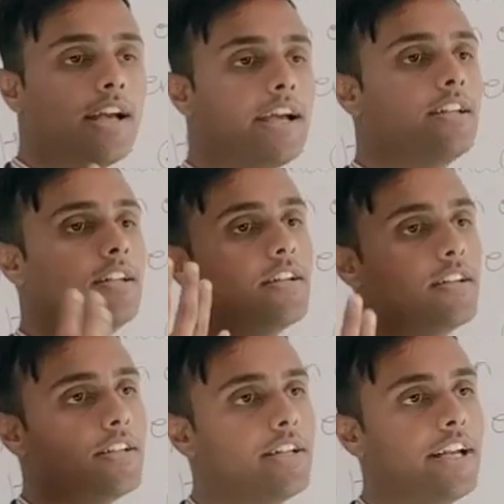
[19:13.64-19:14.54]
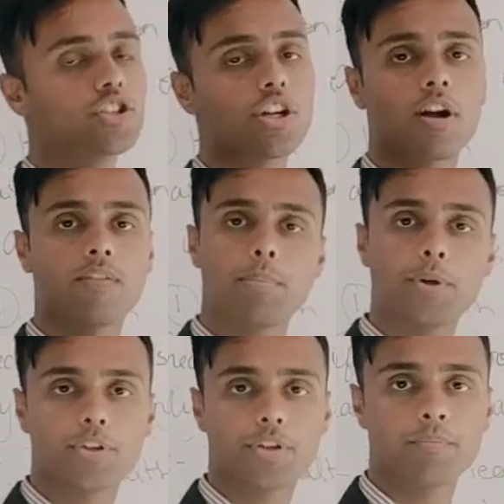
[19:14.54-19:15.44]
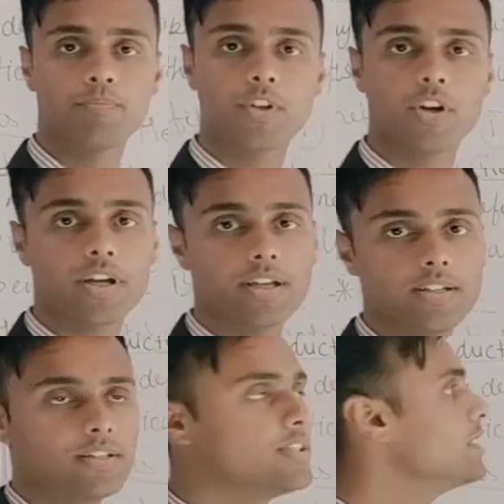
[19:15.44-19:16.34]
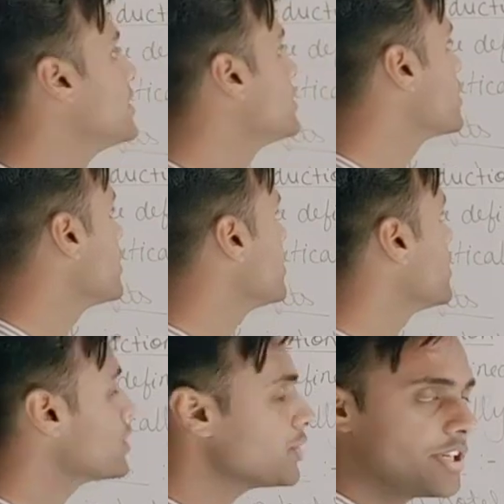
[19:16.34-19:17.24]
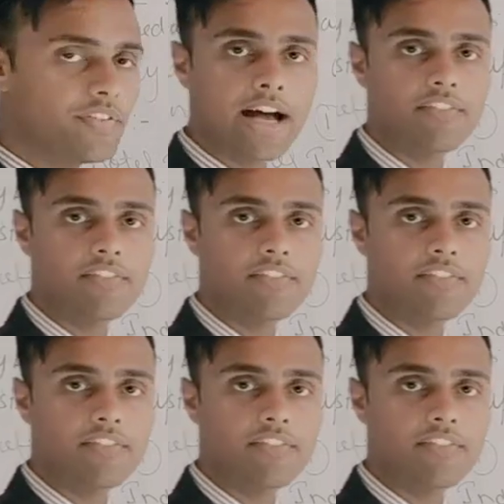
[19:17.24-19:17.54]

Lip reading: in nature of beauty. Okay, so today we